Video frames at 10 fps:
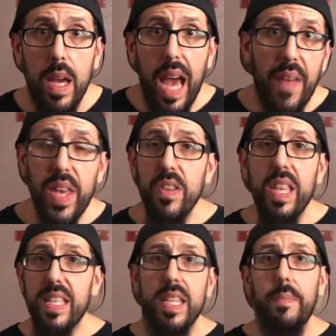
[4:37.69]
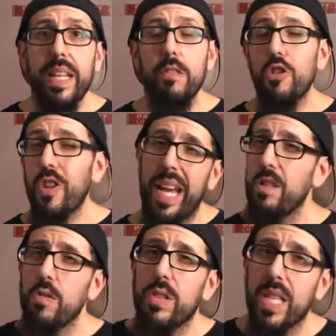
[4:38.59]
And then you get somebody who's trying
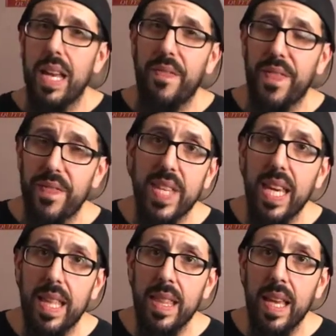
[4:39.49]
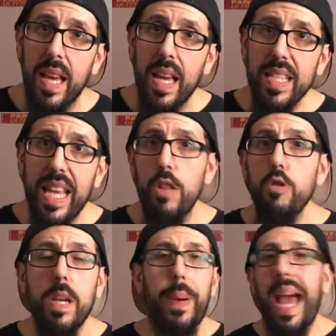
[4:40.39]
to lose 10 to 15, they
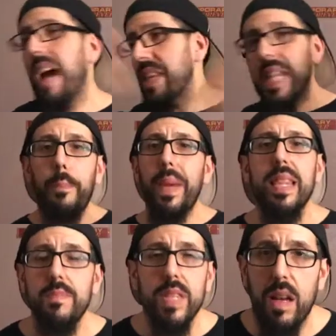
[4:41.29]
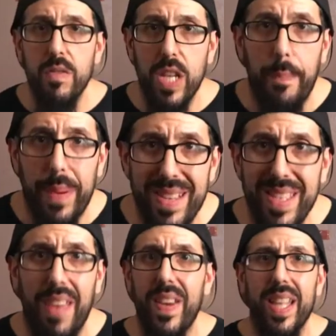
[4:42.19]
lose a pound and they beat themselves up because
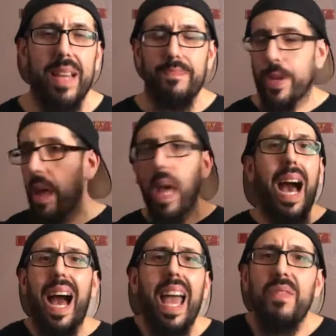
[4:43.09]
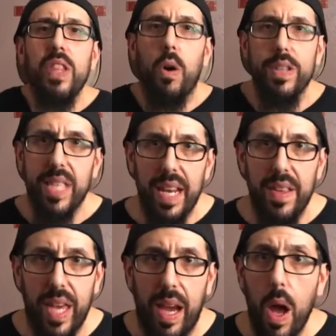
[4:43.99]
they feel like, I haven't lost
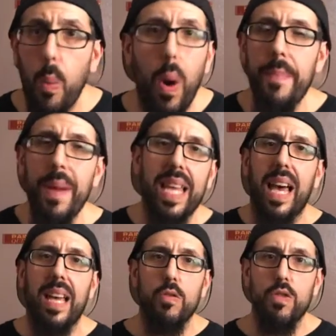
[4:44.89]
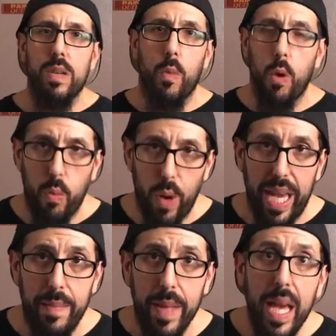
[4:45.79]
anything. Why am I not losing more weight?
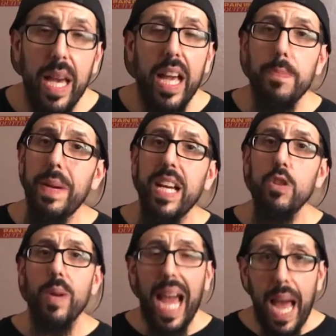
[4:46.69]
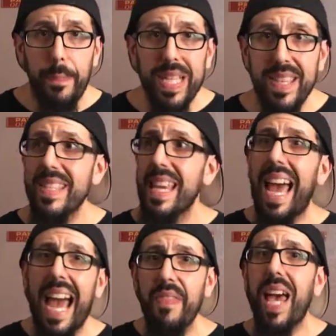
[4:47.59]
It's because what happens is,
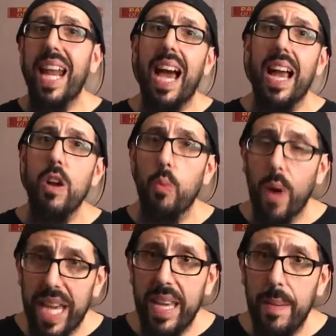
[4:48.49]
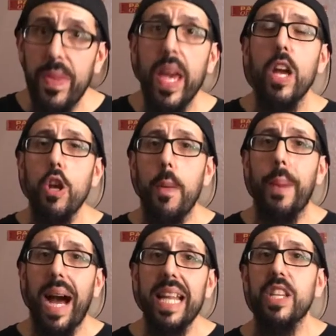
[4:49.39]
at that higher weight, your
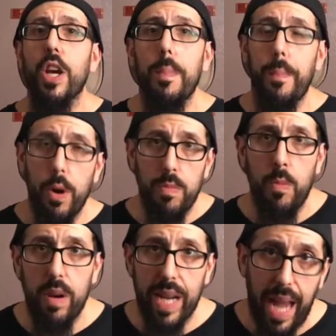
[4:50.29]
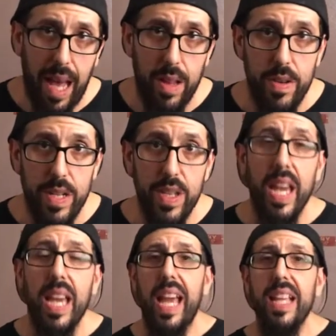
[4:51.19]
body's going to burn more calories.
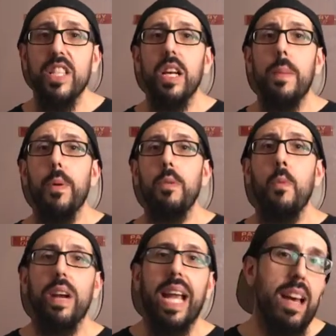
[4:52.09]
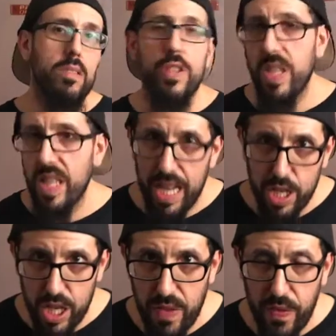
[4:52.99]
It's going to burn more calories to
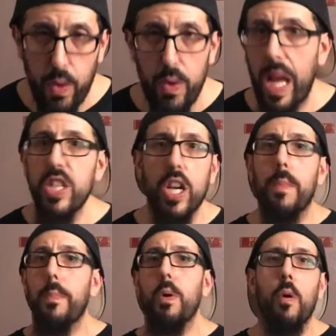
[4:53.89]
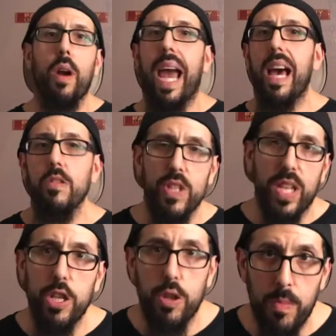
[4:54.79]
digest food. It's going to burn more calories
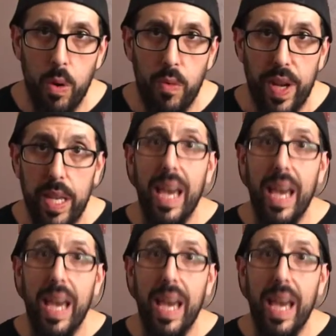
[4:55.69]
as you're moving.